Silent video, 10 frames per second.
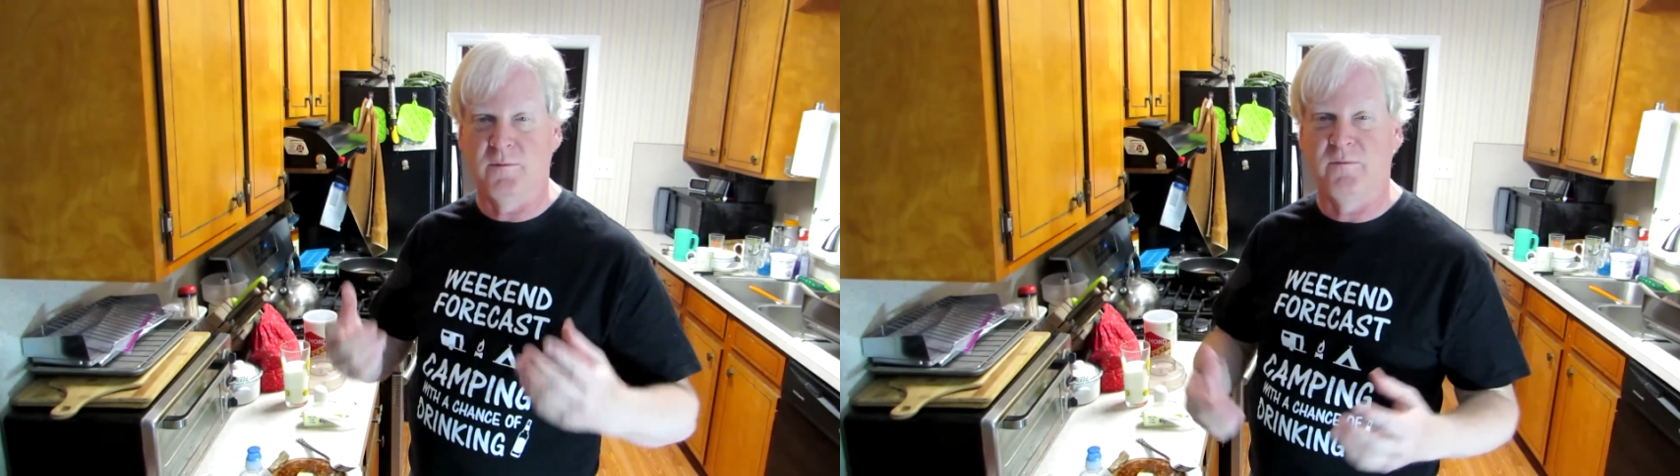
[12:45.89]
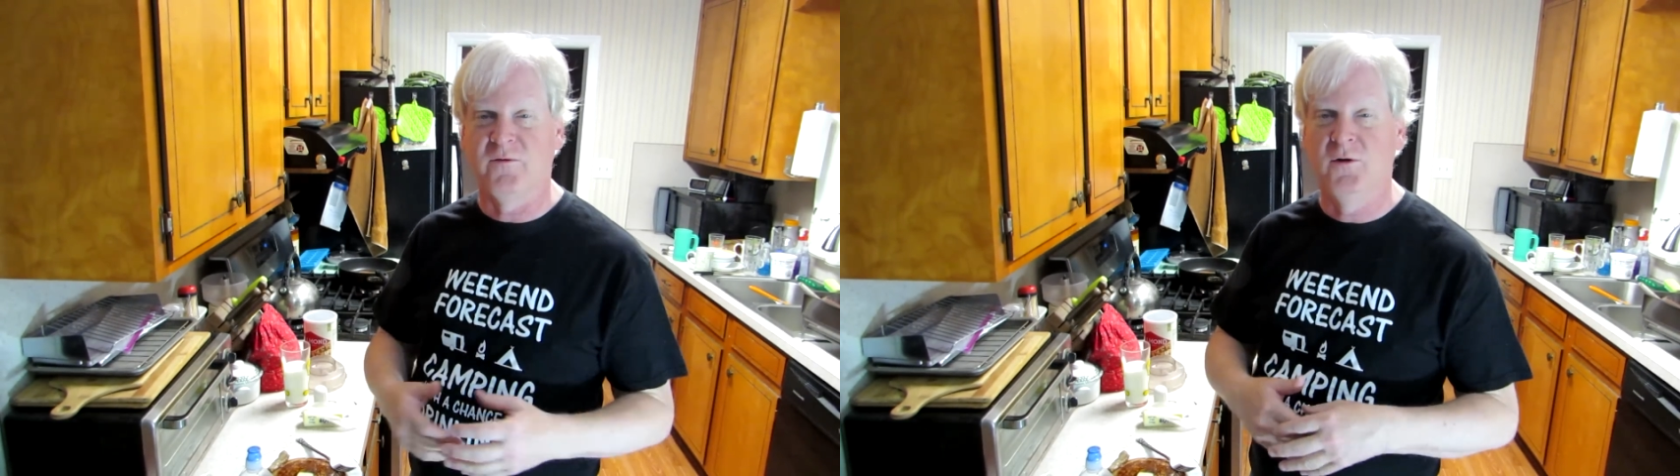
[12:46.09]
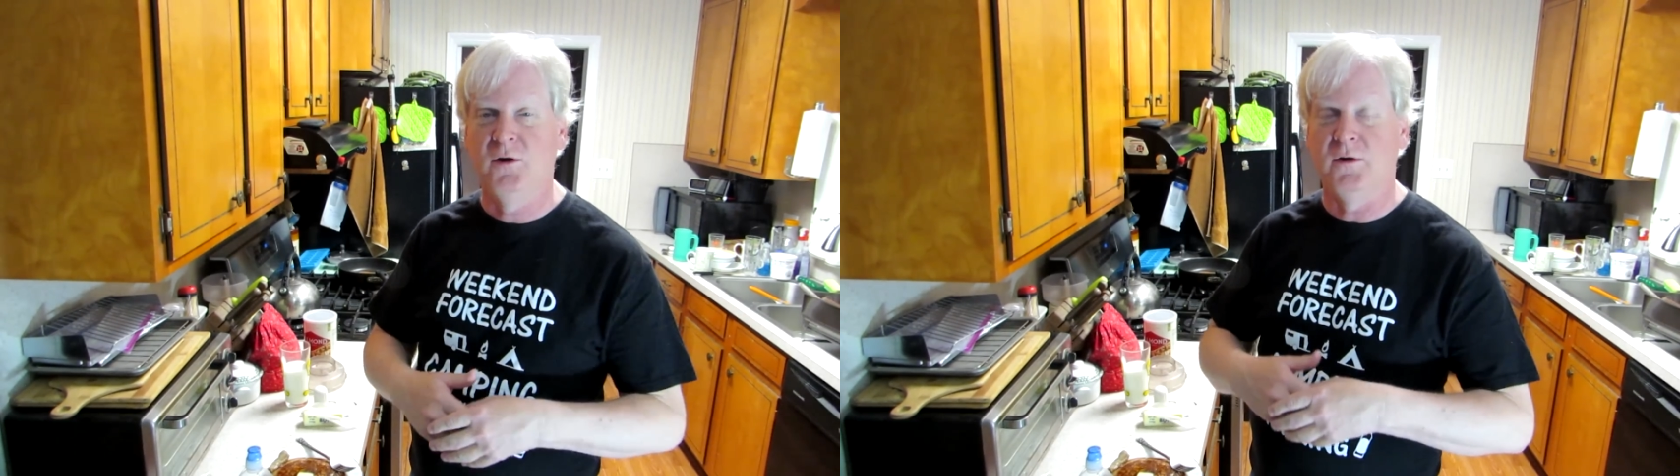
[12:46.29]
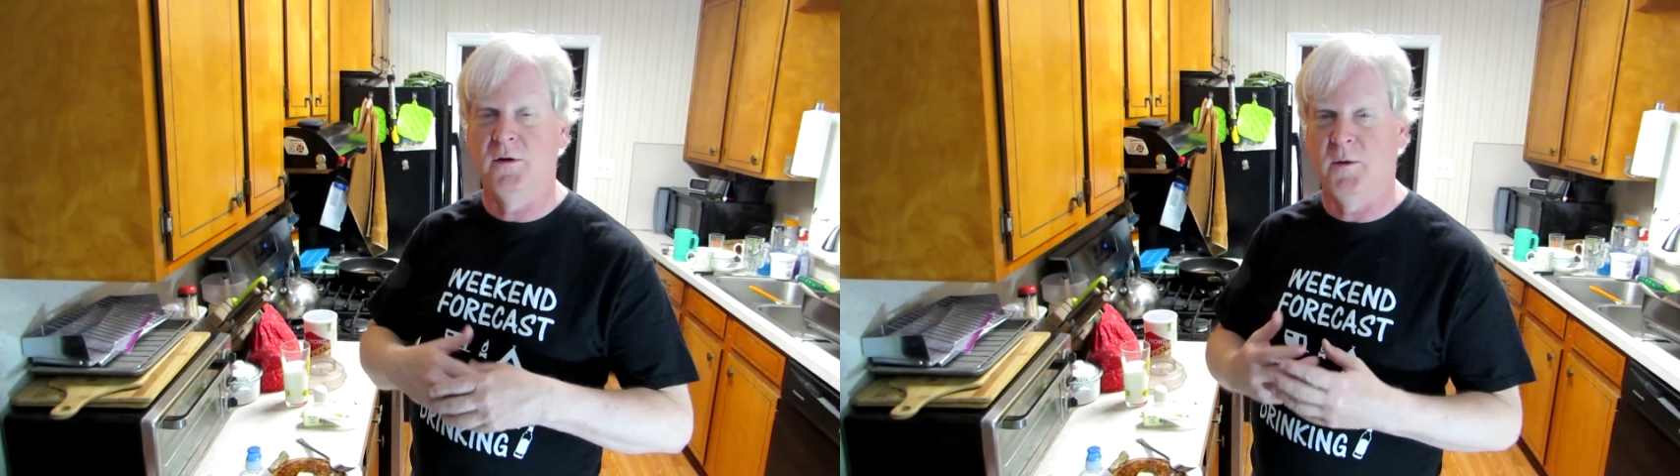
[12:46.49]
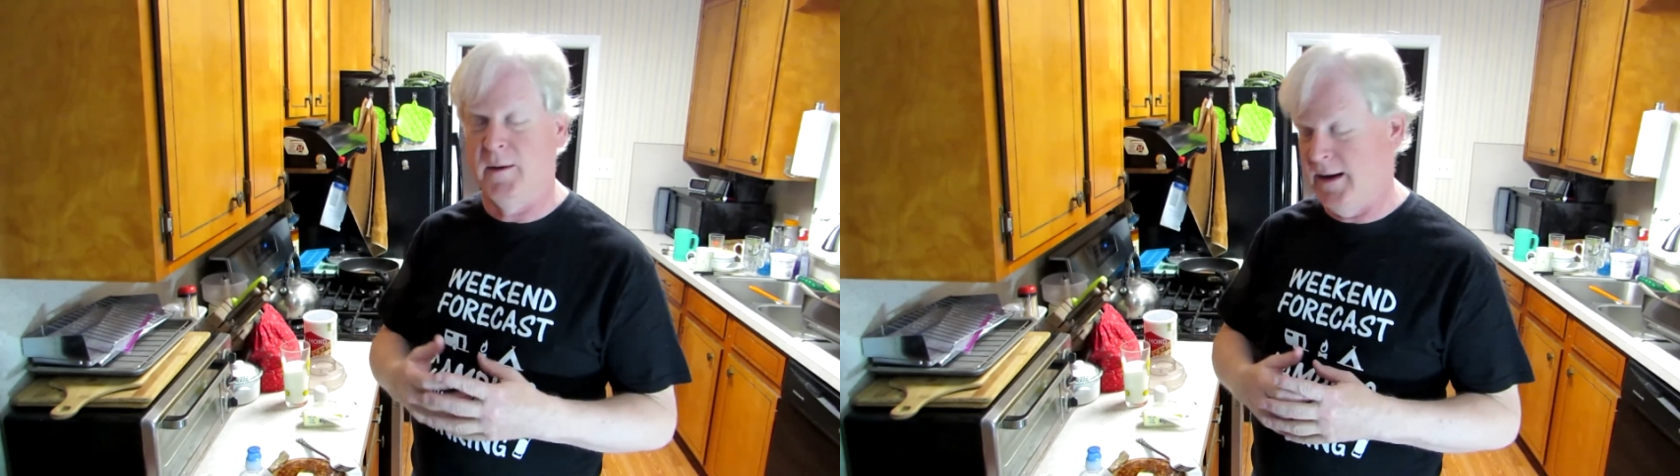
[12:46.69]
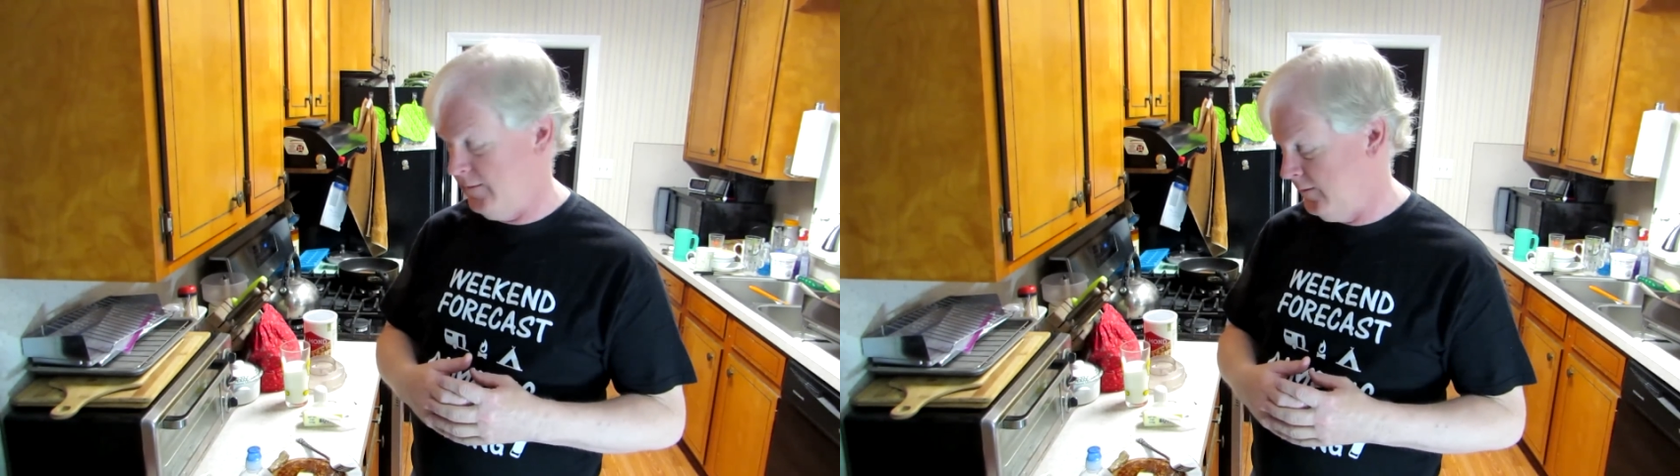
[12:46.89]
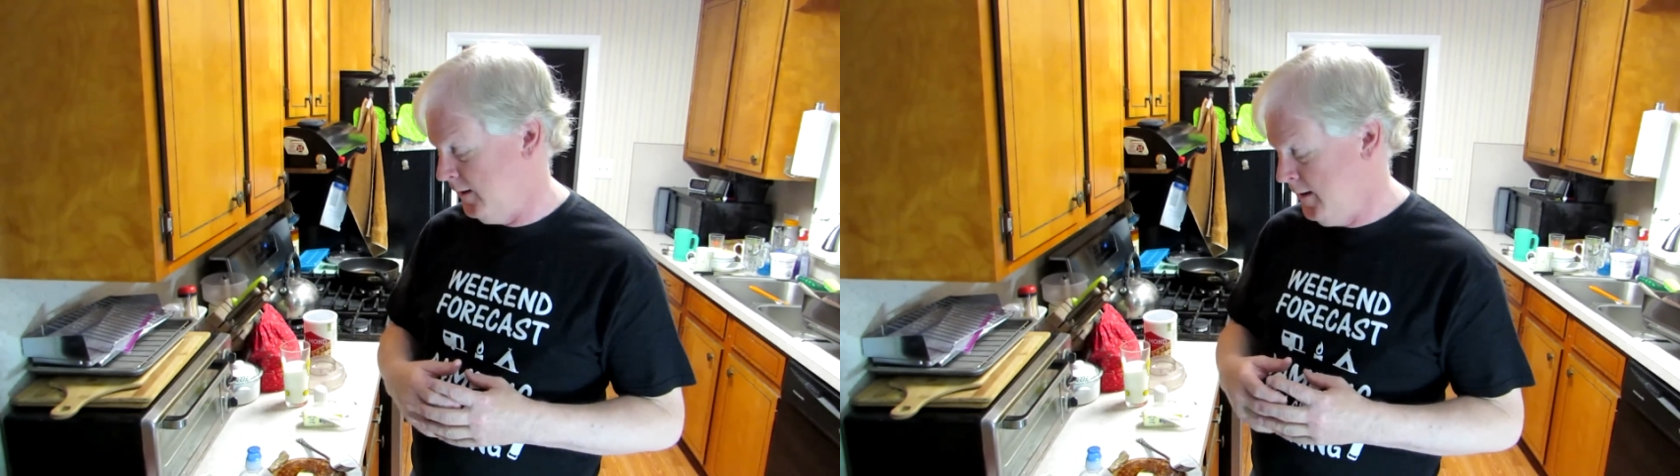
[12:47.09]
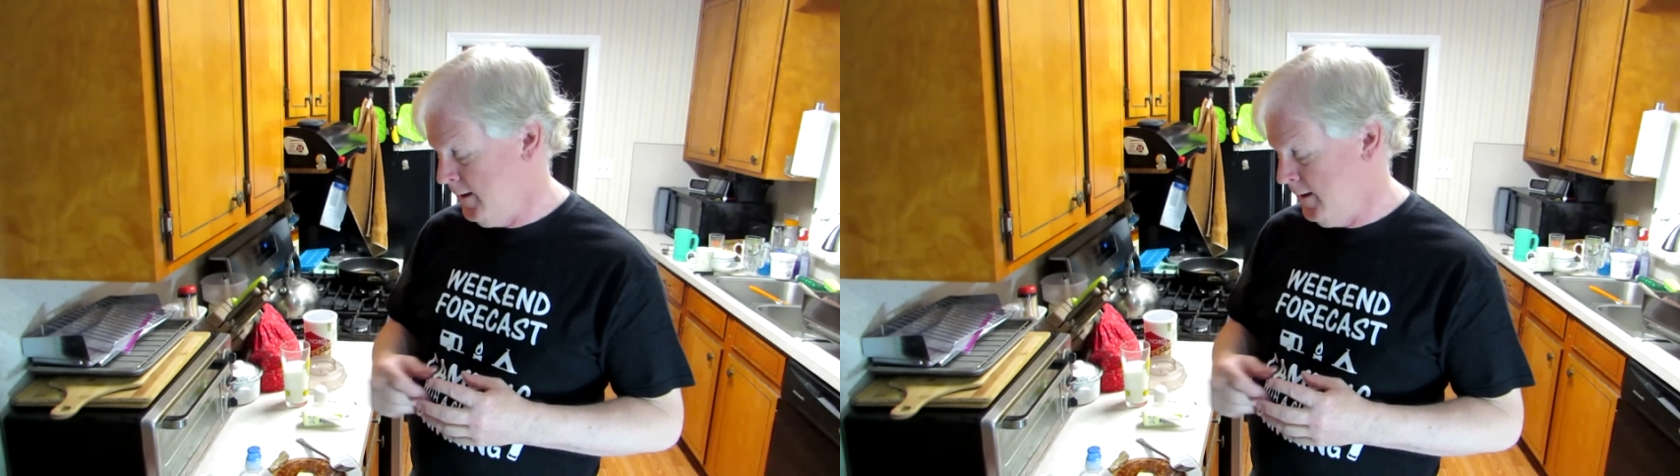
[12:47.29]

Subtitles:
fruit or whatever.